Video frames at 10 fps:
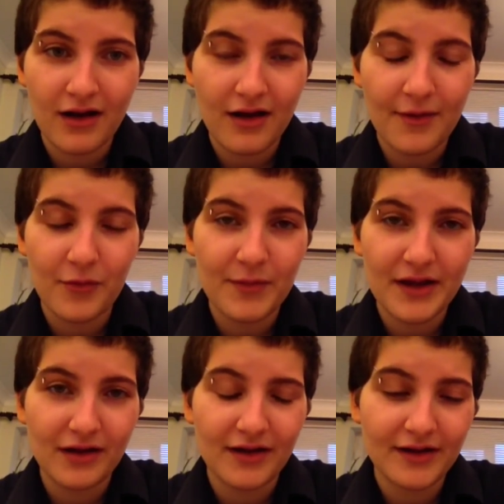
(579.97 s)
it will
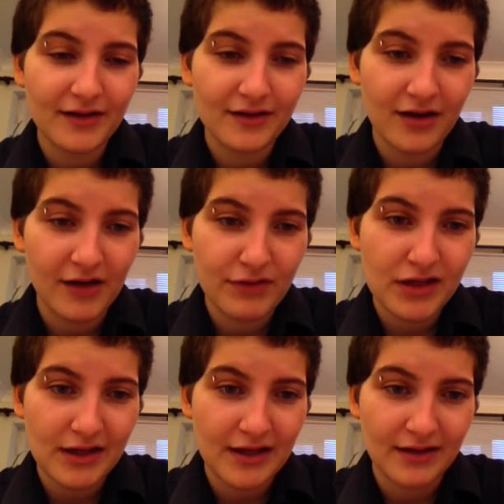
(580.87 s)
be like I've
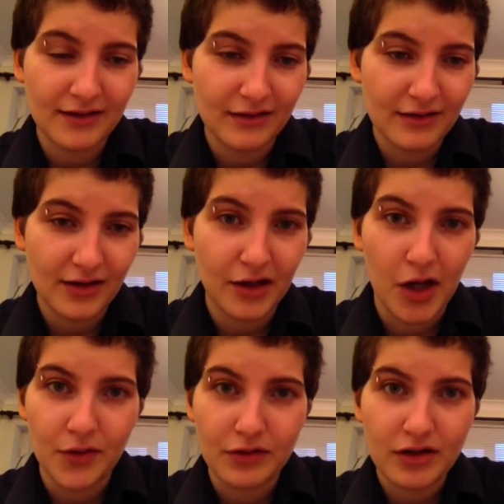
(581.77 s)
seen a
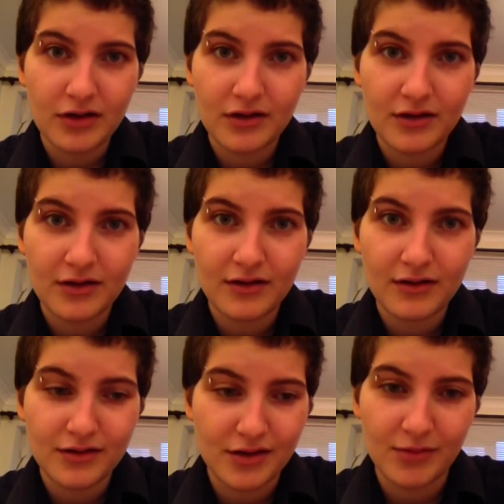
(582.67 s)
ghost,
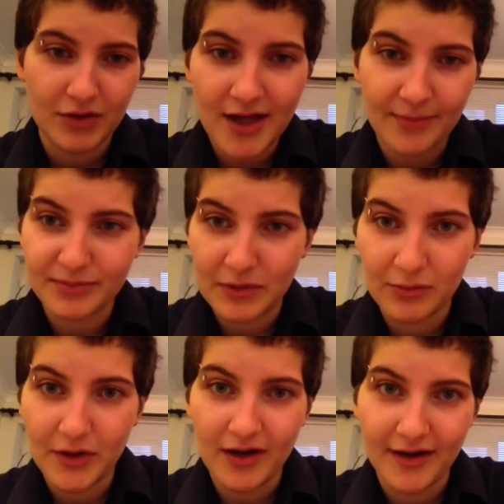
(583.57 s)
someone tapping me on
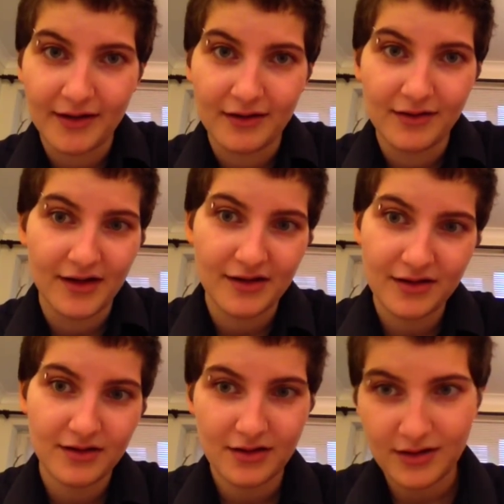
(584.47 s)
behind,
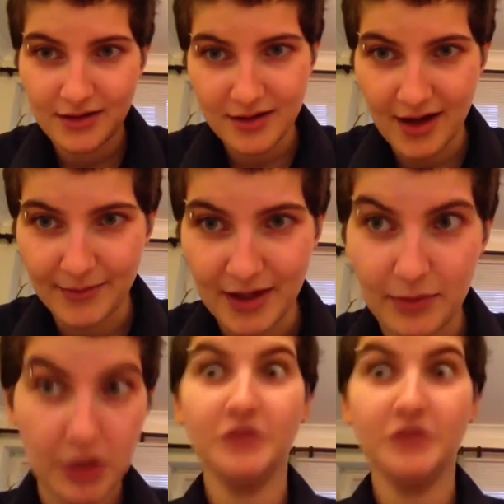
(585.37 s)
like, tap tap.